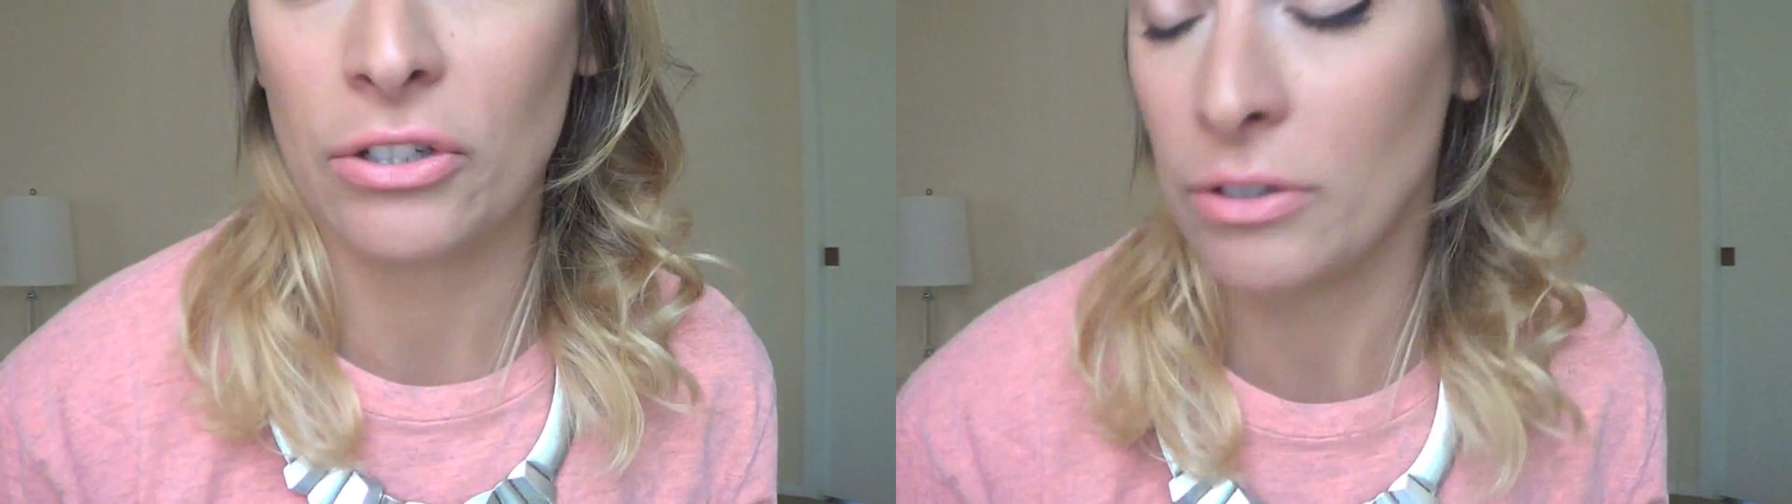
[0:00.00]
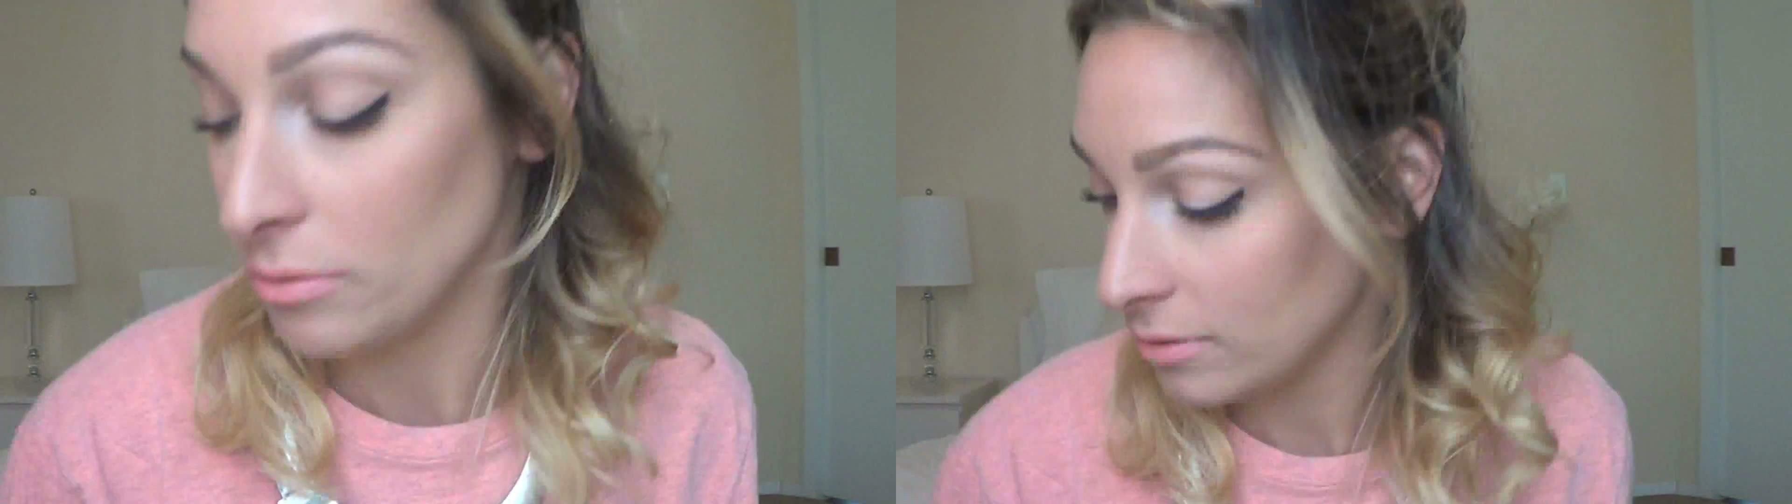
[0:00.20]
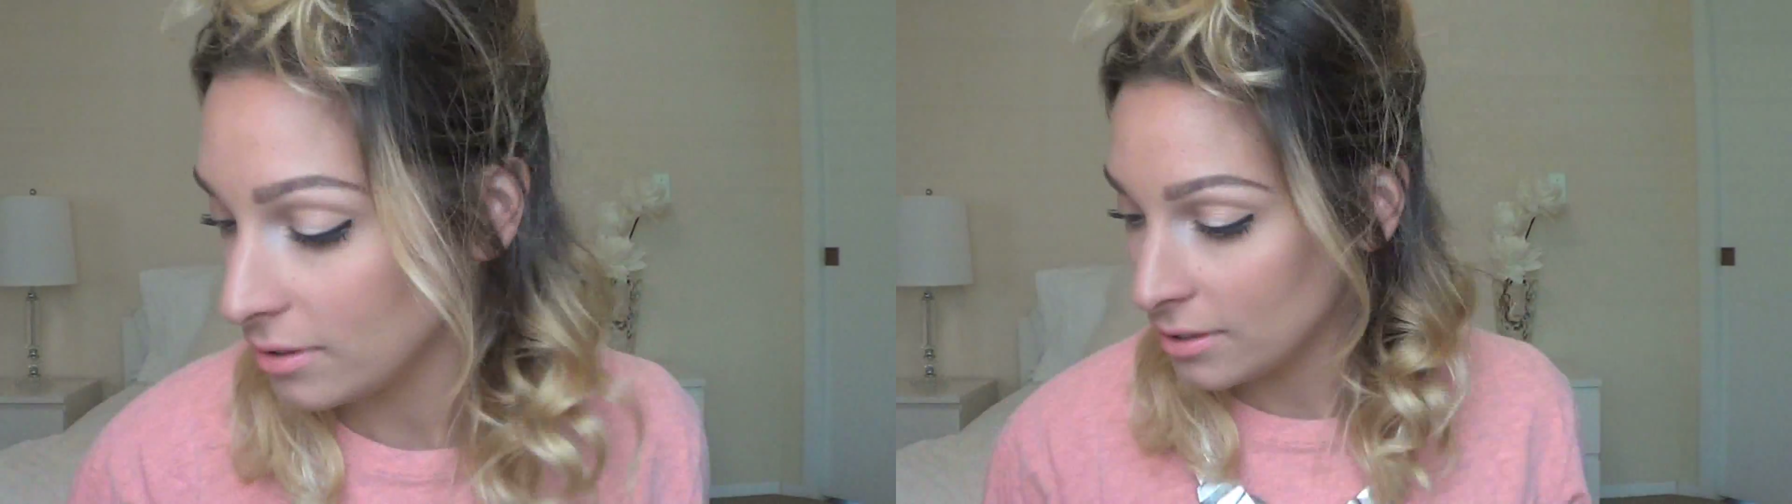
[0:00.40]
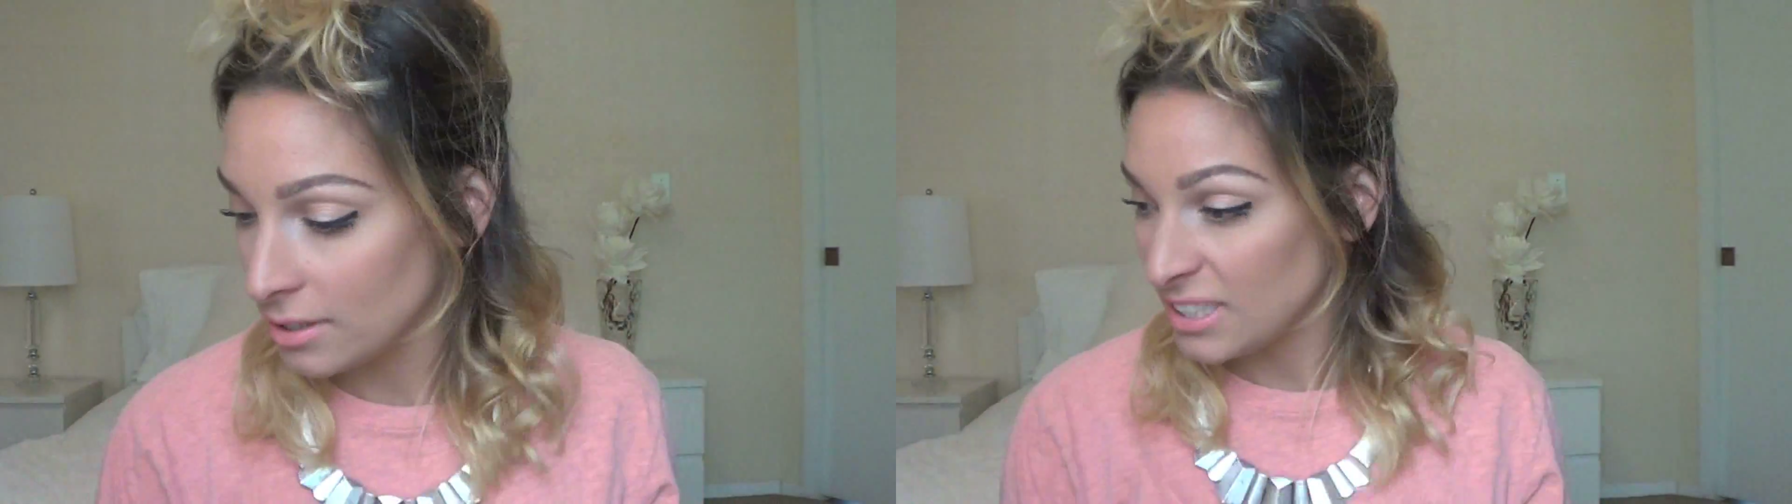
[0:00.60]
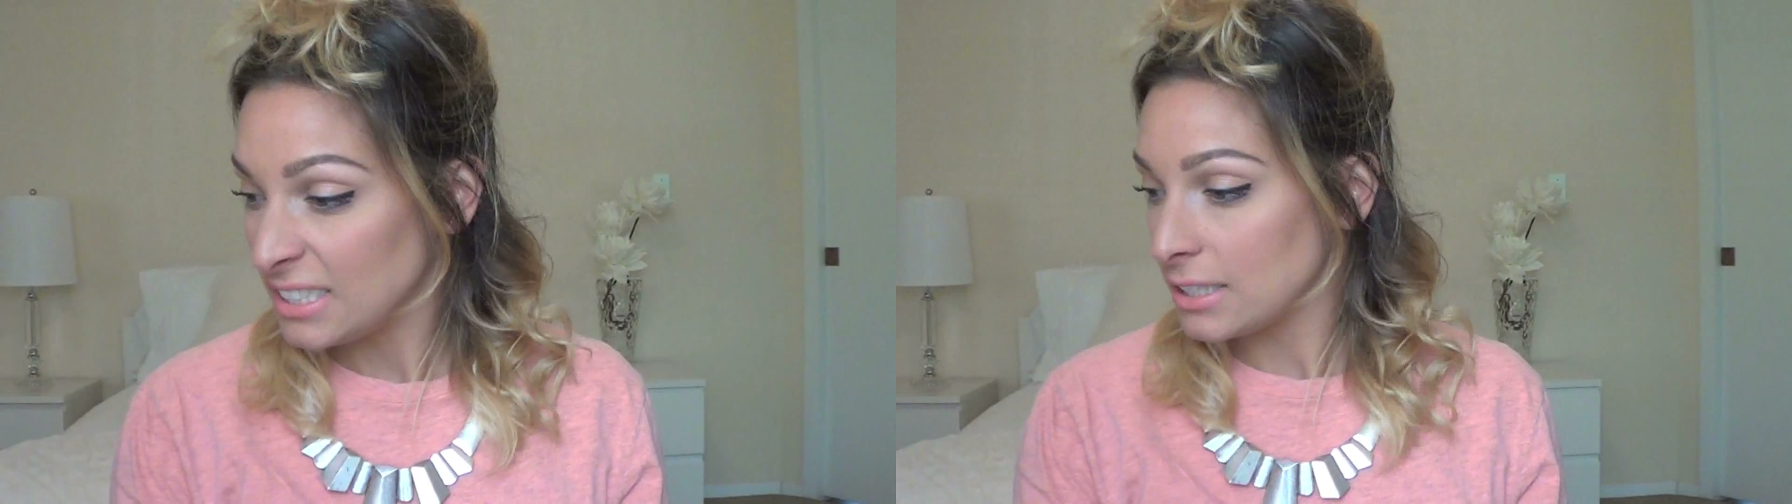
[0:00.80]
so
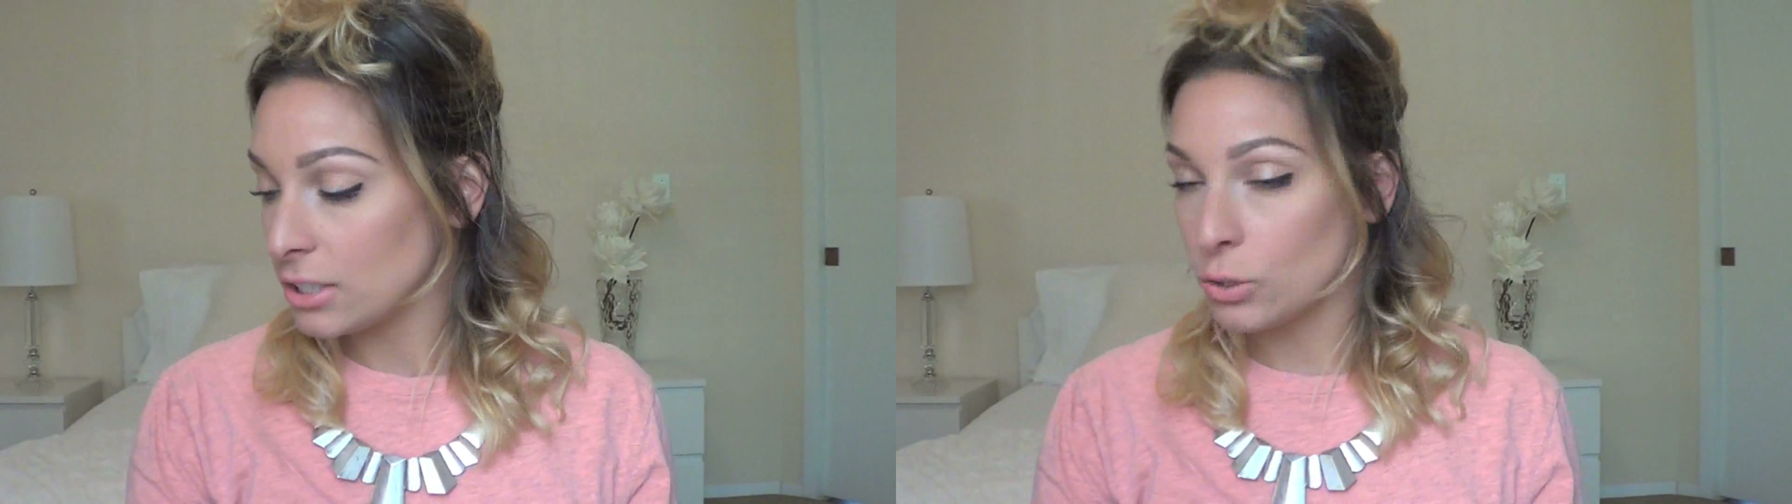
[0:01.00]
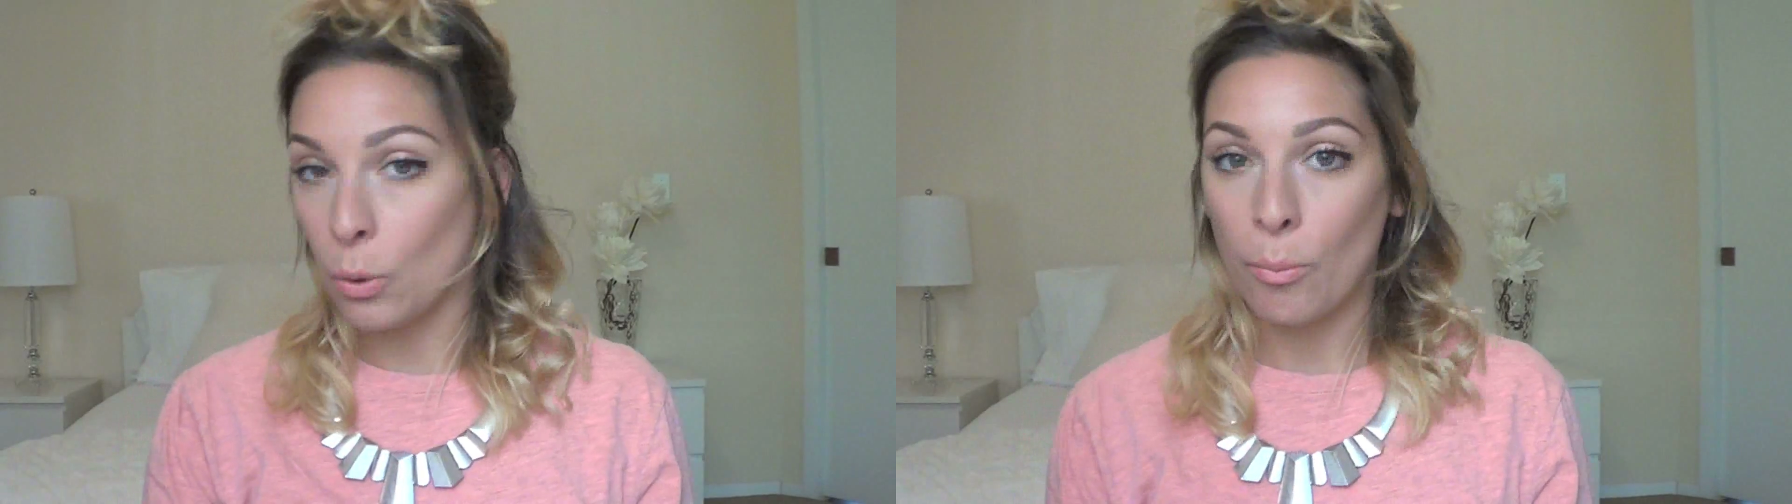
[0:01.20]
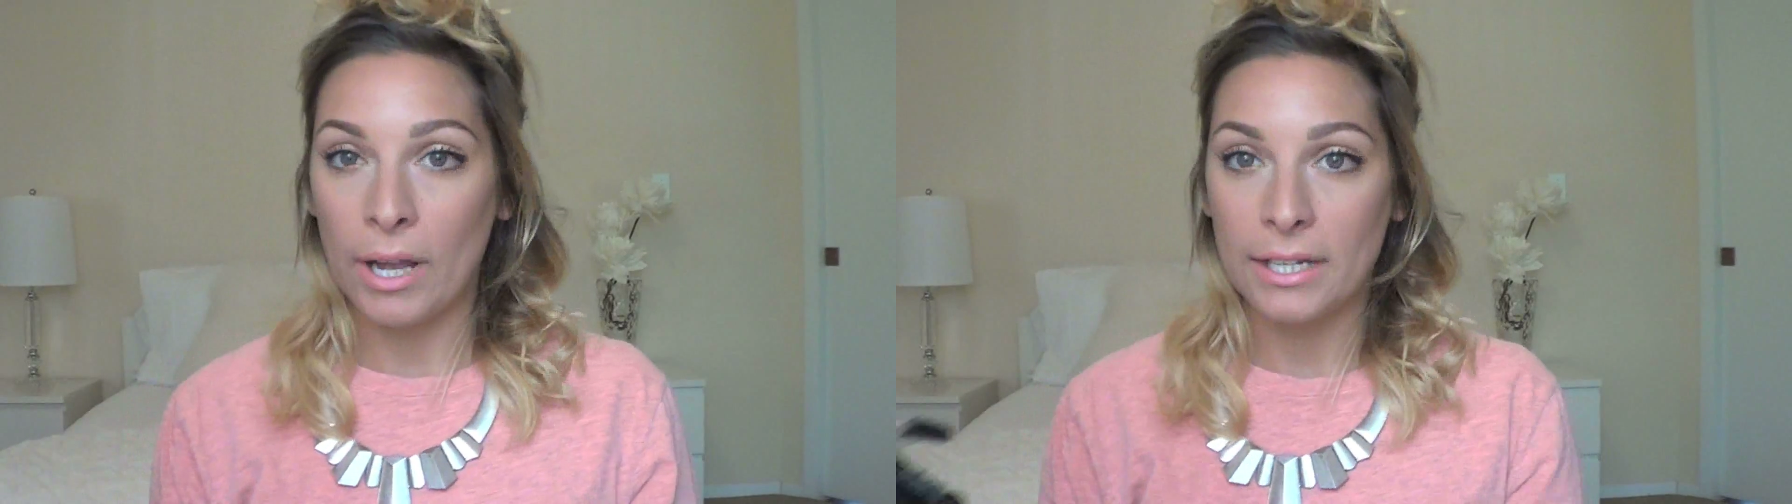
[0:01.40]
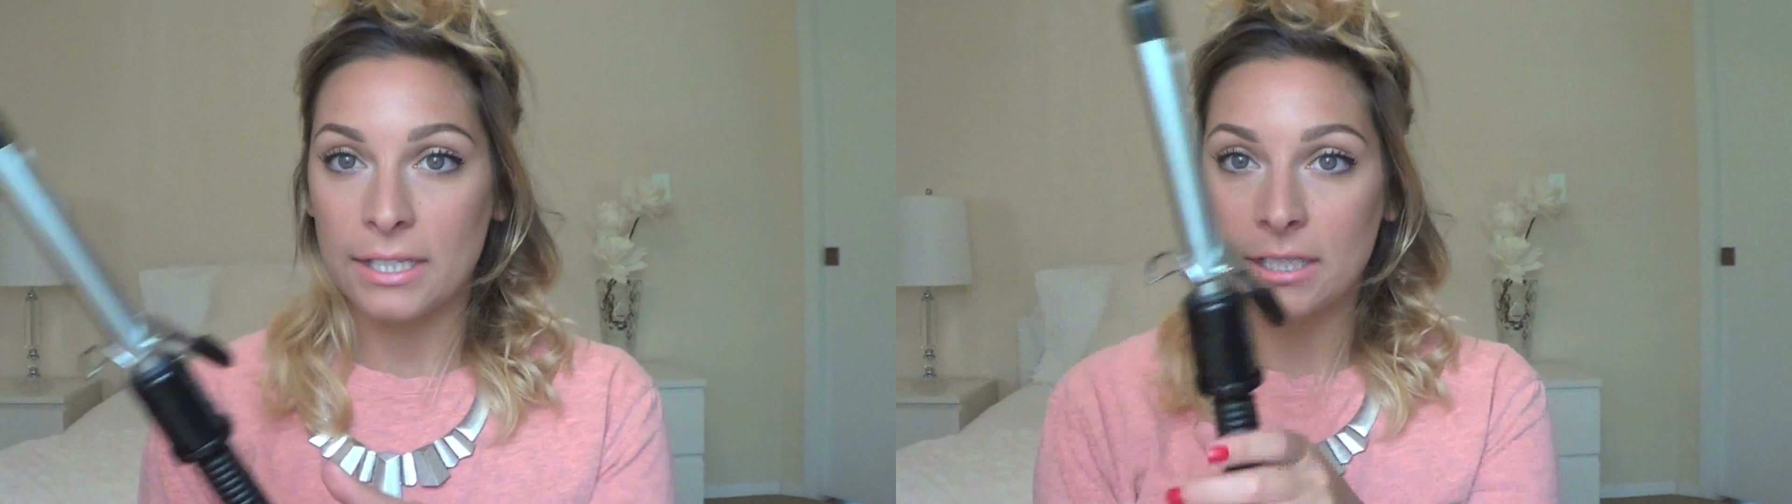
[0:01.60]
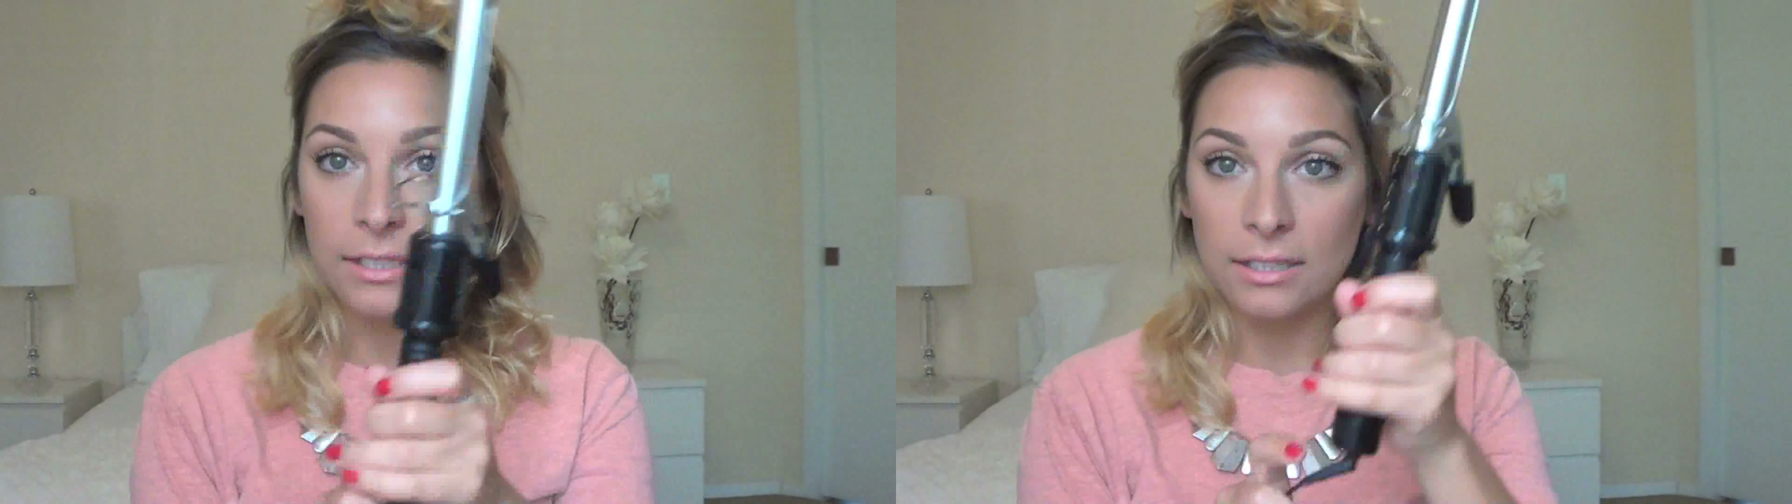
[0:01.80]
don't mind
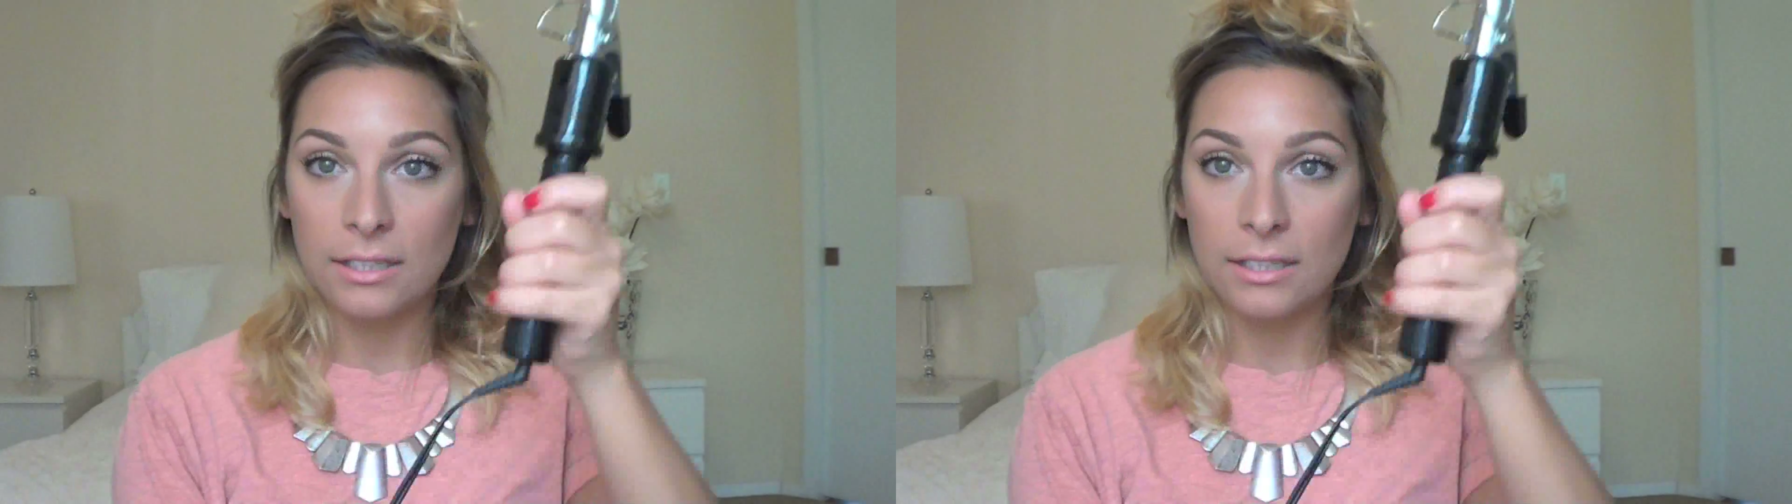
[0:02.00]
it.